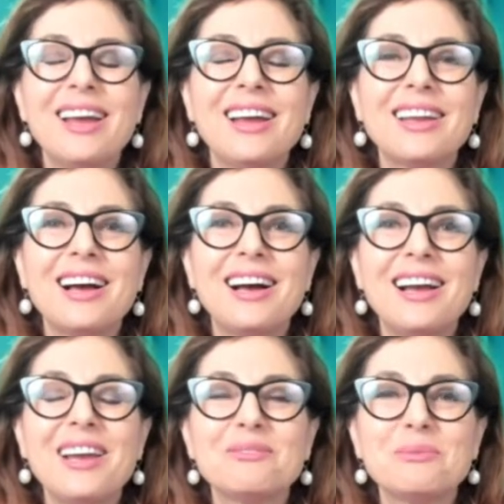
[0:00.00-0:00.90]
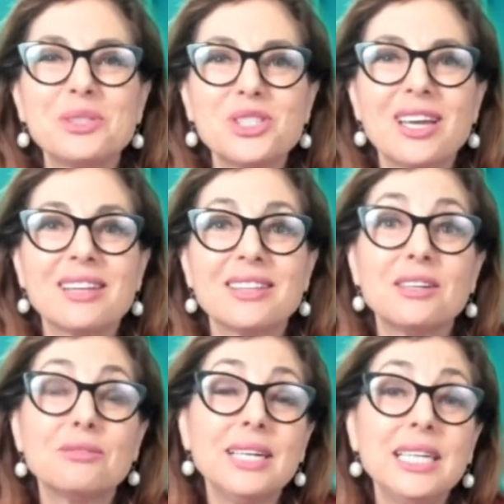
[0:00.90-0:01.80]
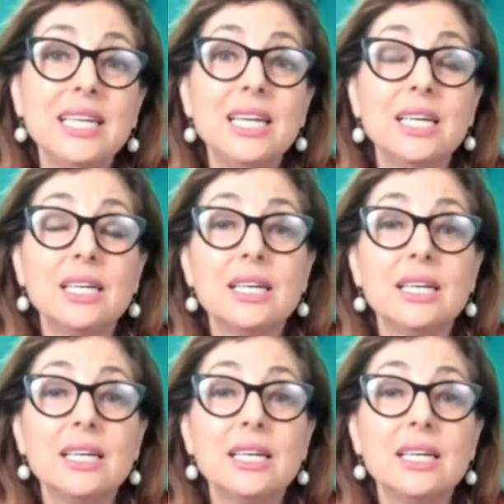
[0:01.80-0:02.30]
and I have put together a really